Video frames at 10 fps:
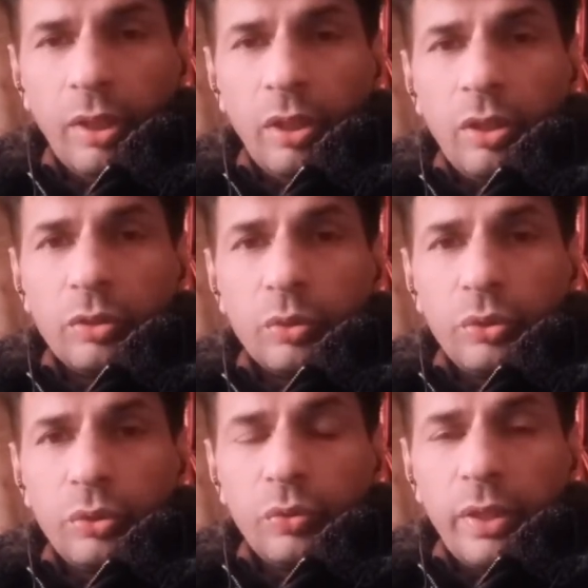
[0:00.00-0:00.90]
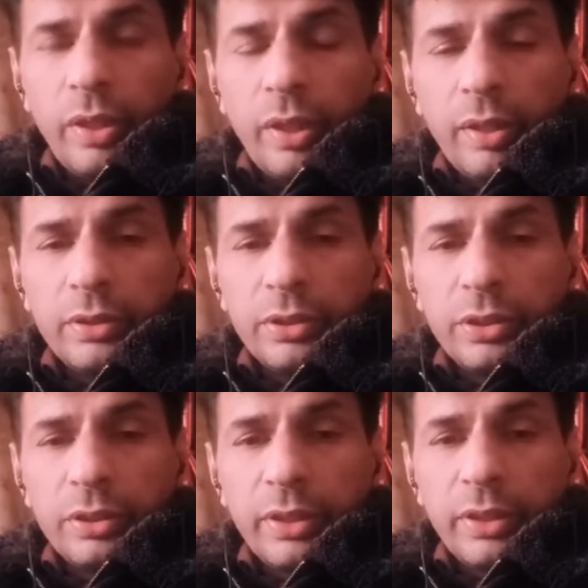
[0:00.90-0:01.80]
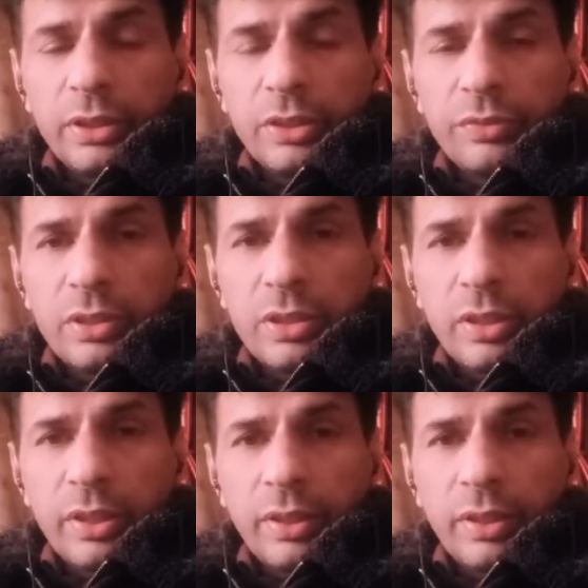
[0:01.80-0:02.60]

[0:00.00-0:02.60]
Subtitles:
So you will say cheese will say,